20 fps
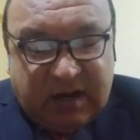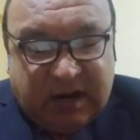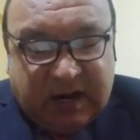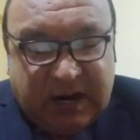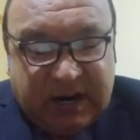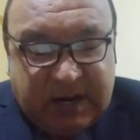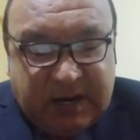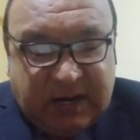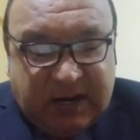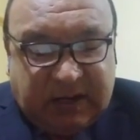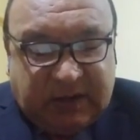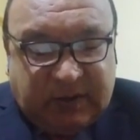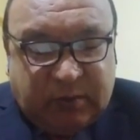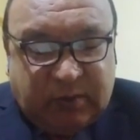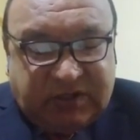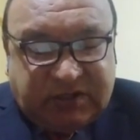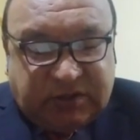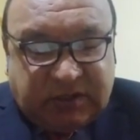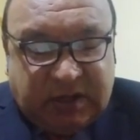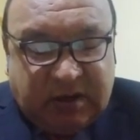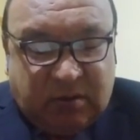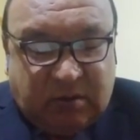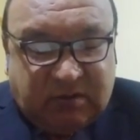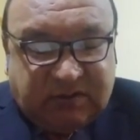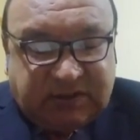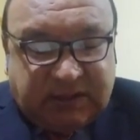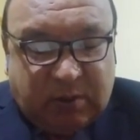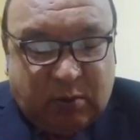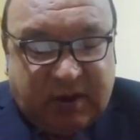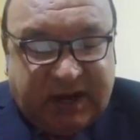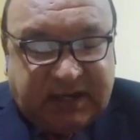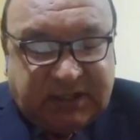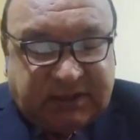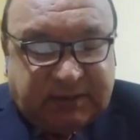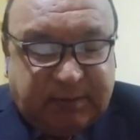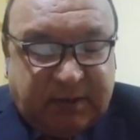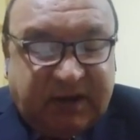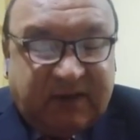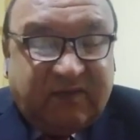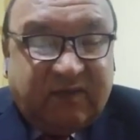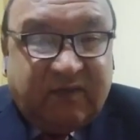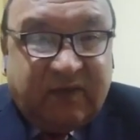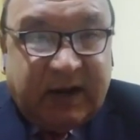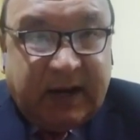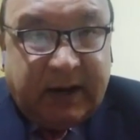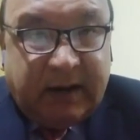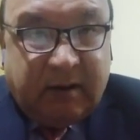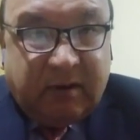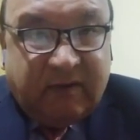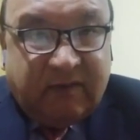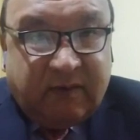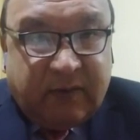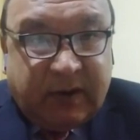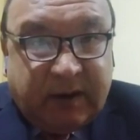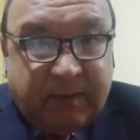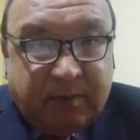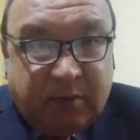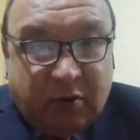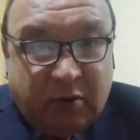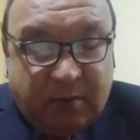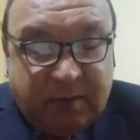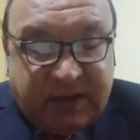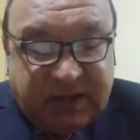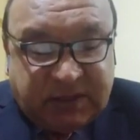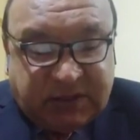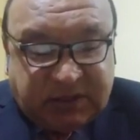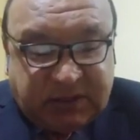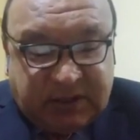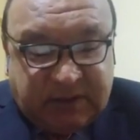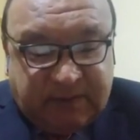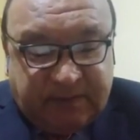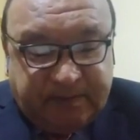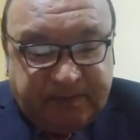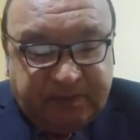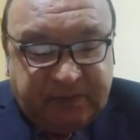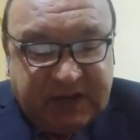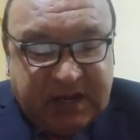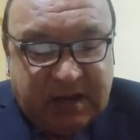conduct which arose a widespread feeling of reprobation,